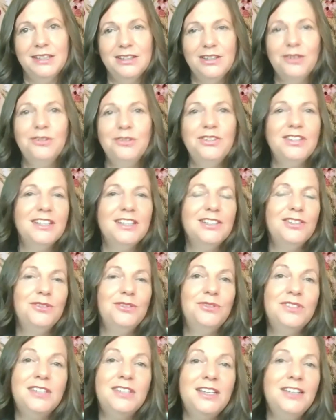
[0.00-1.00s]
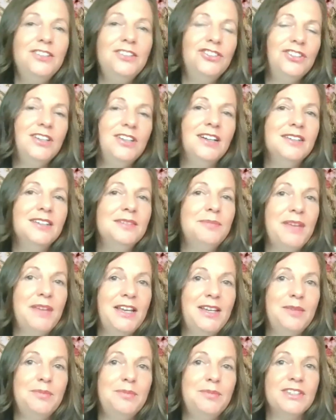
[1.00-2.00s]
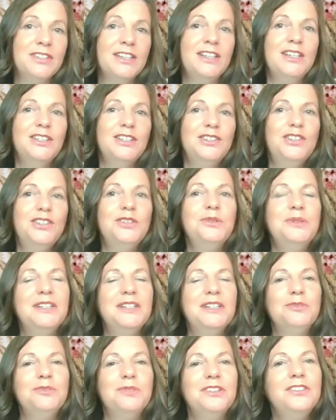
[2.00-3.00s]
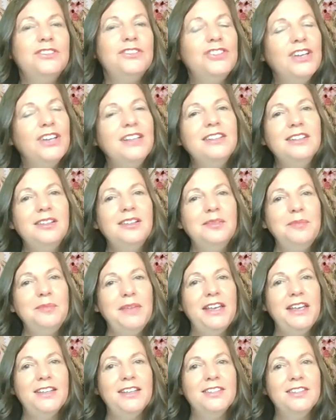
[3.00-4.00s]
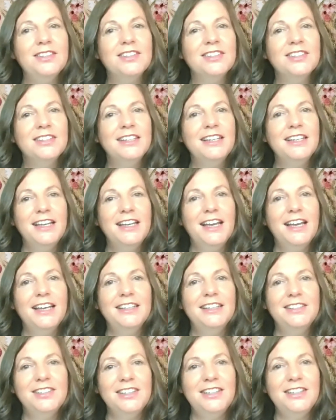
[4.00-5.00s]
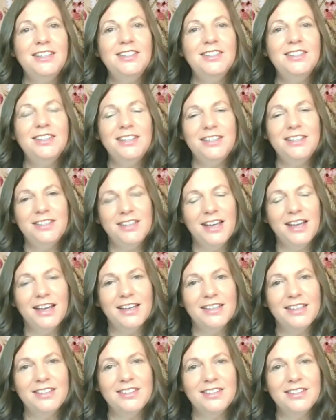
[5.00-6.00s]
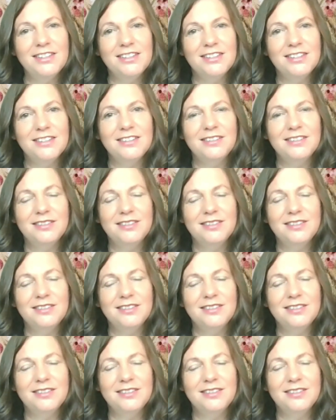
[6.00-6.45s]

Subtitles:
Those that do teach young babes do it with gentle means and easy tasks.